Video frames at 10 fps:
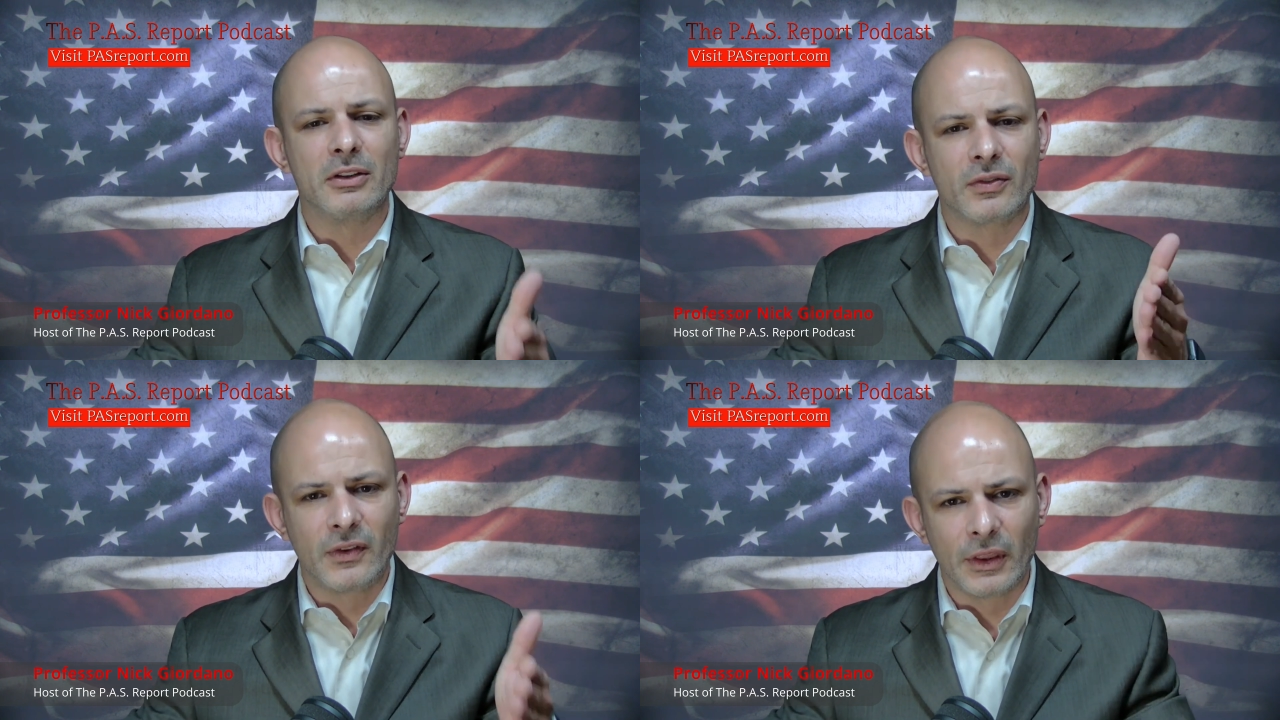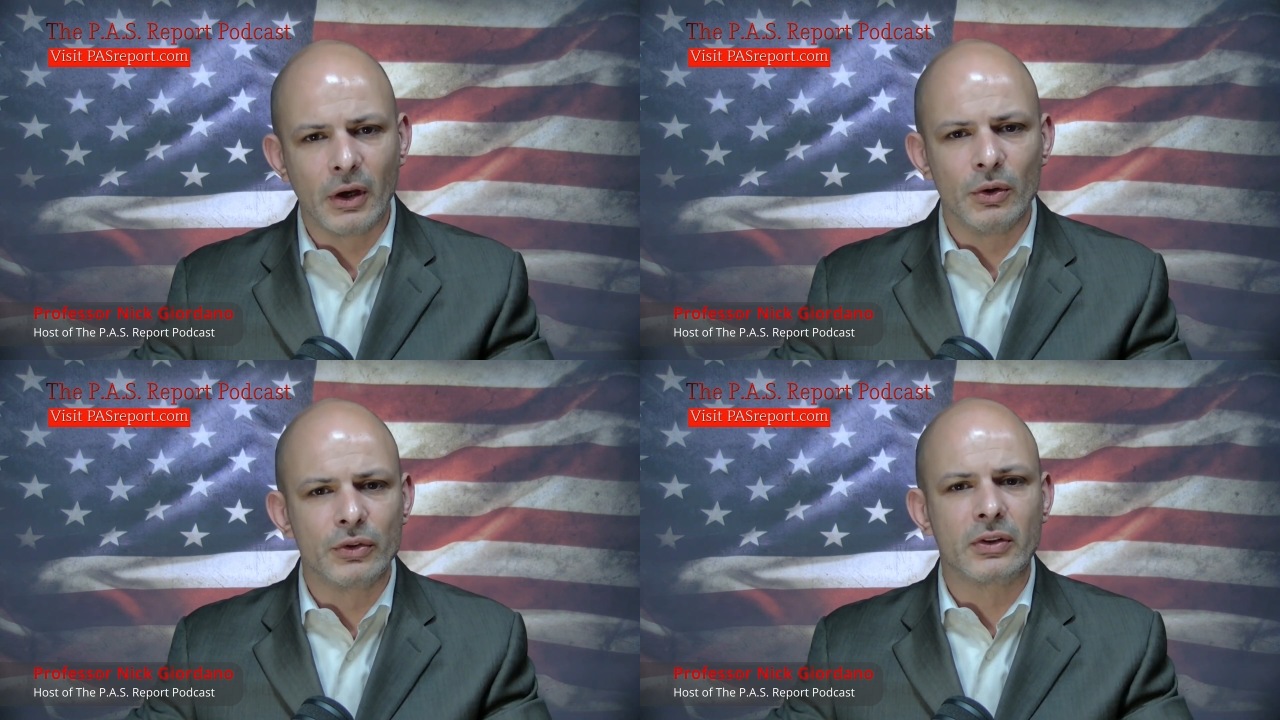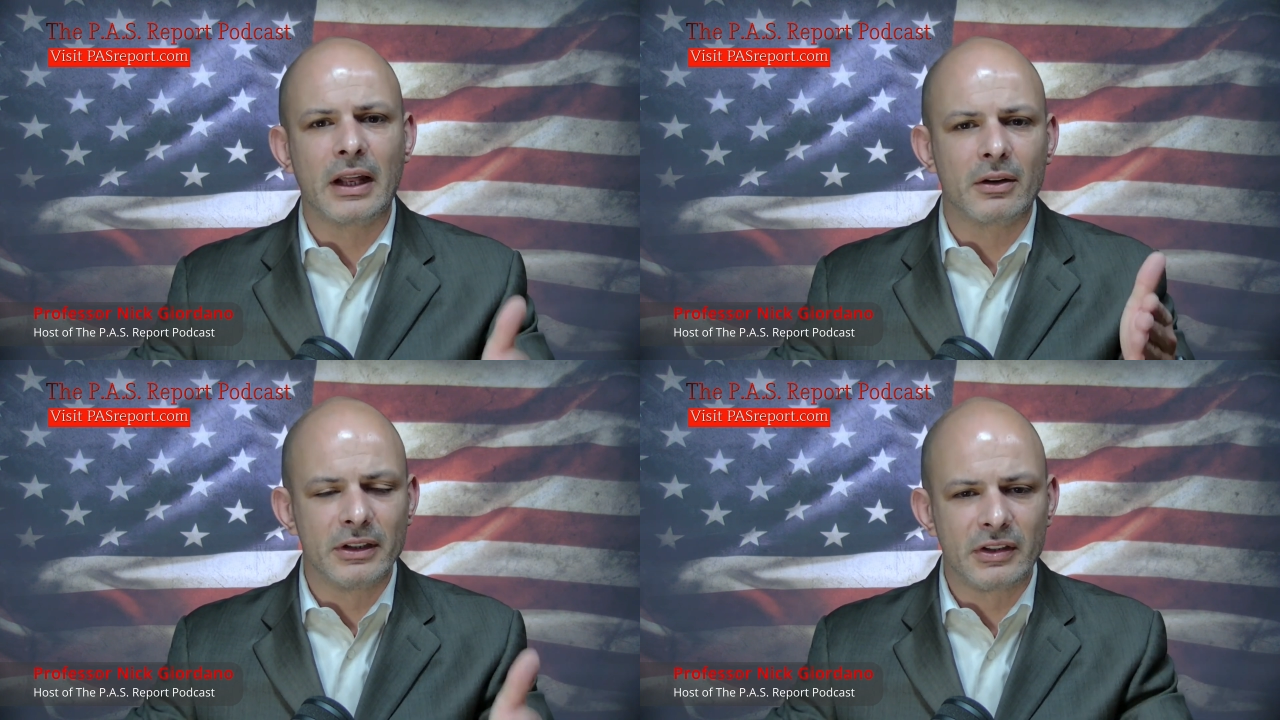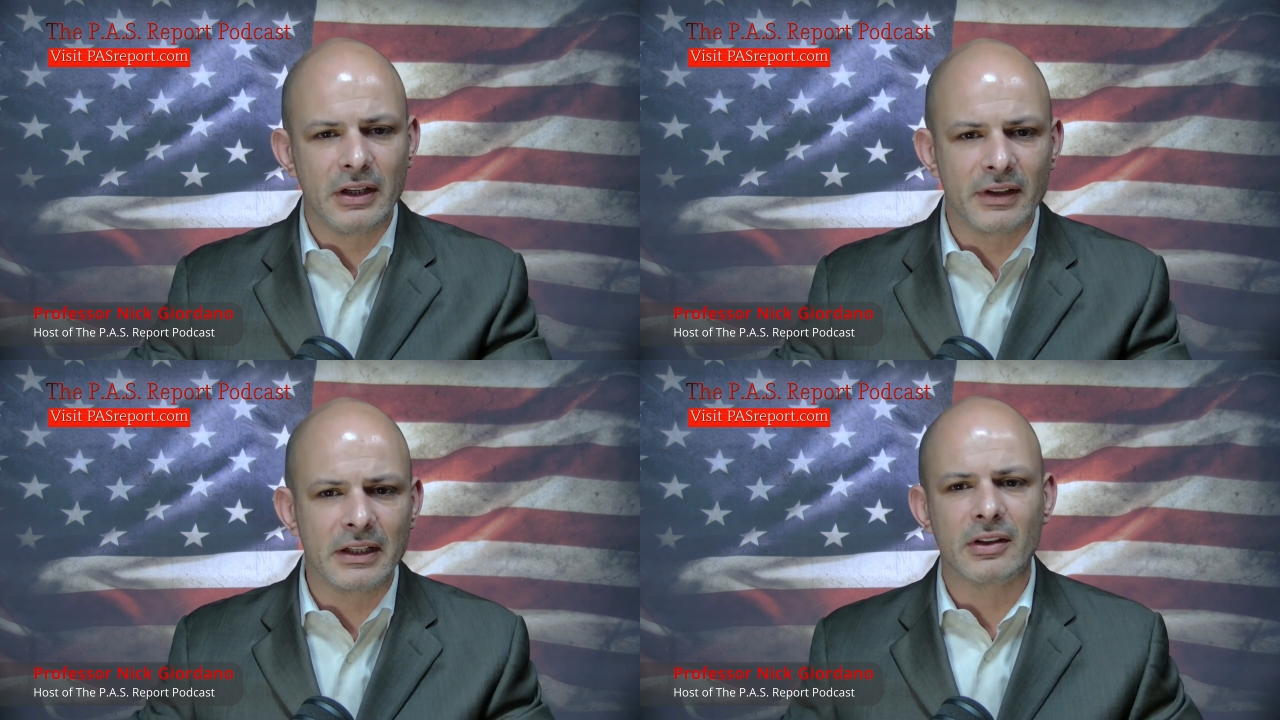for those that are
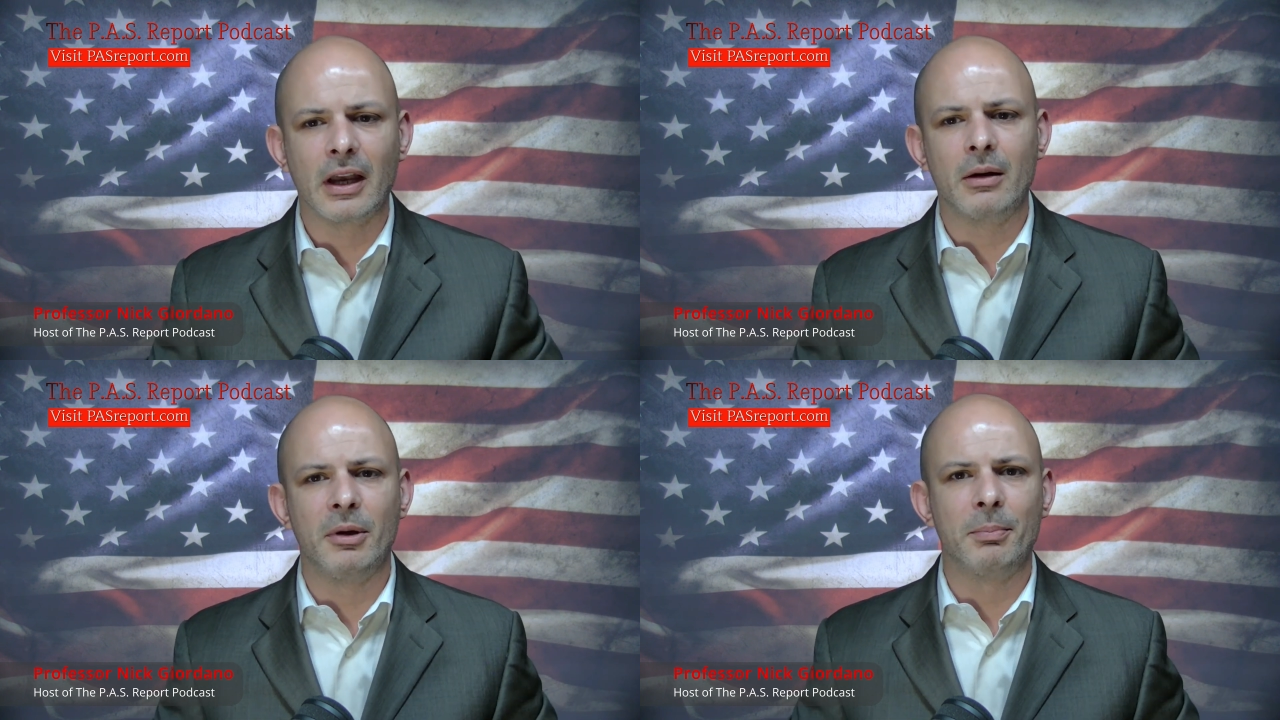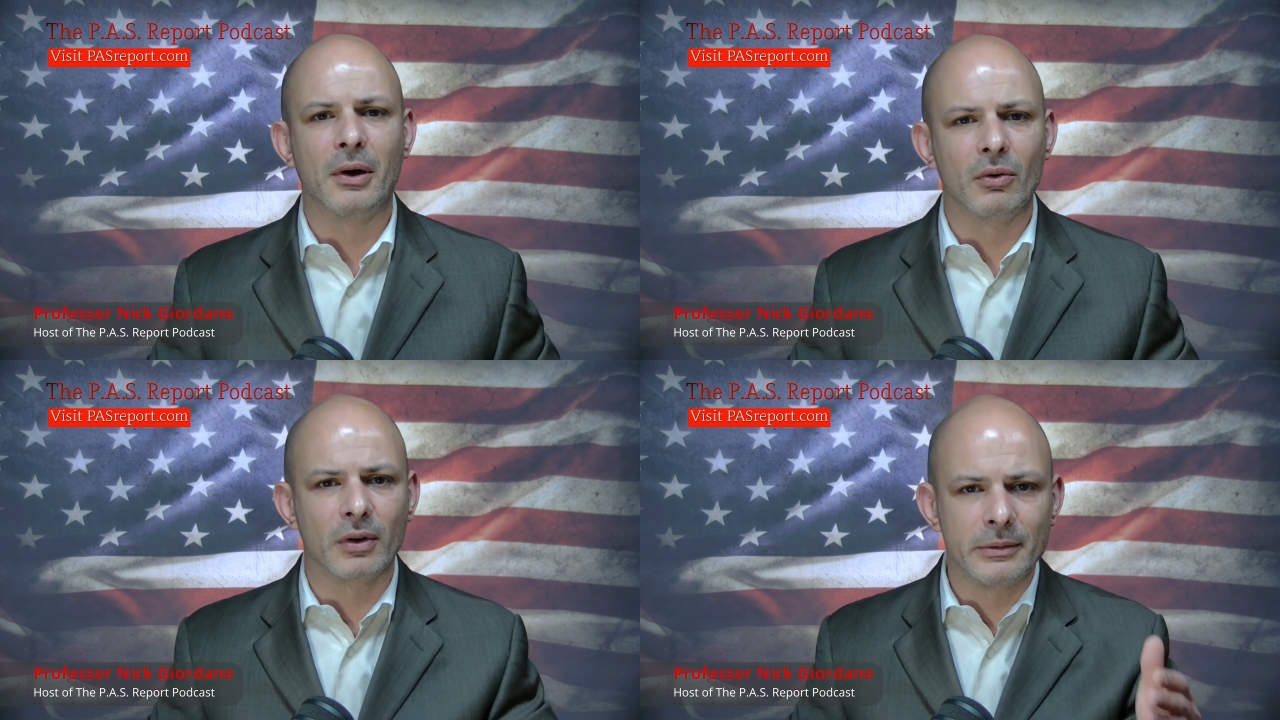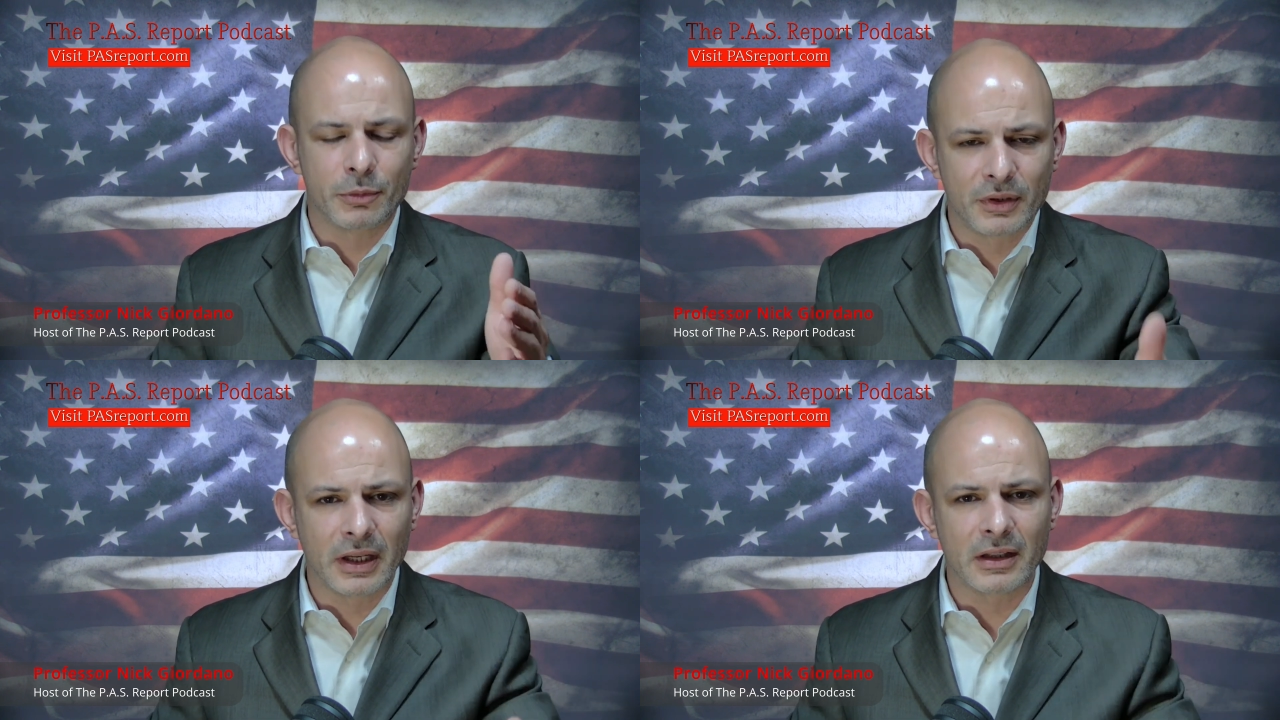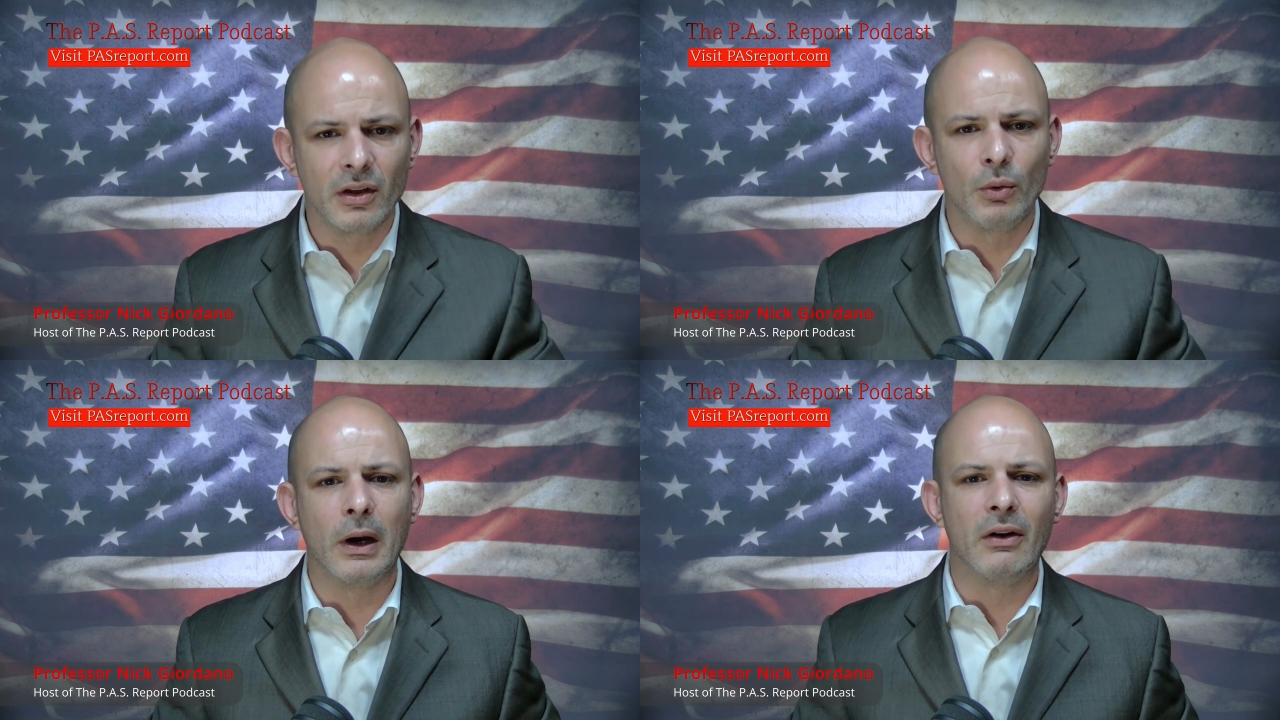receiving entitlement programs,
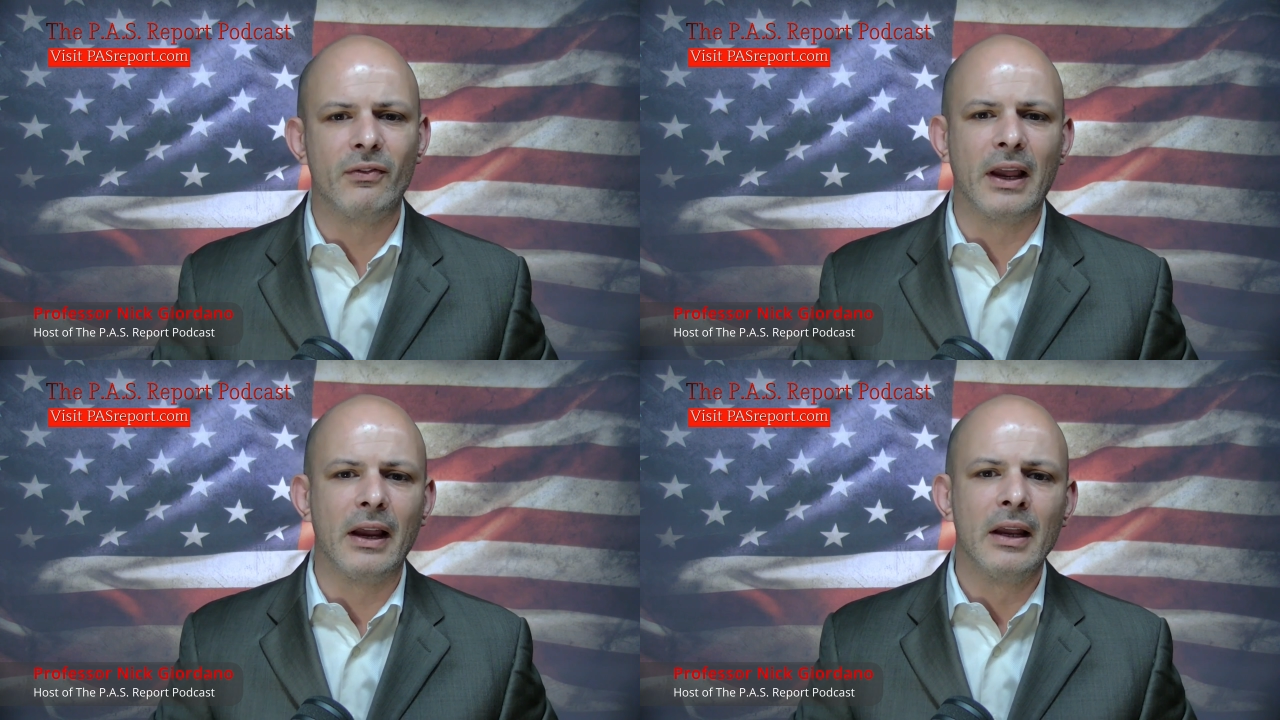particularly welfare.